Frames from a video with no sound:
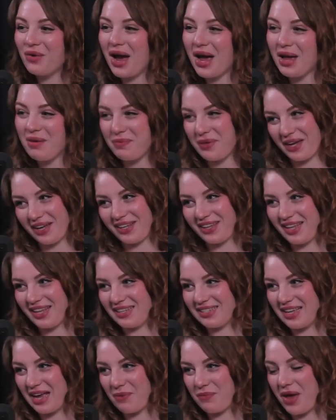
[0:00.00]
I picked
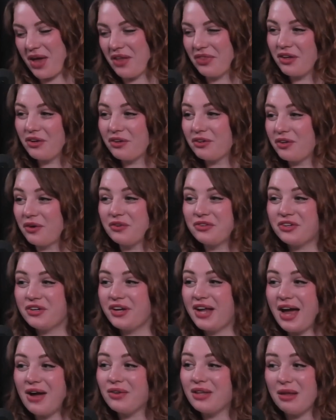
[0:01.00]
these up at the
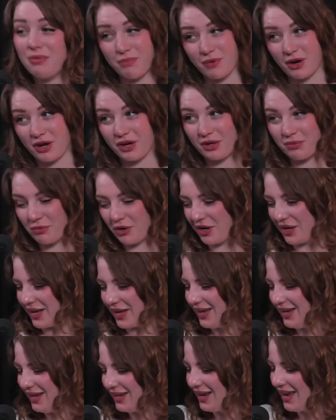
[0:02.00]
grocery outlet bargain
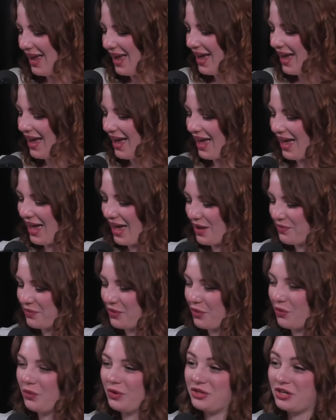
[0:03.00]
market. Um,
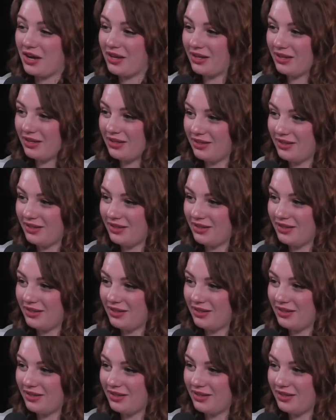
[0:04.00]
the, which that's I, the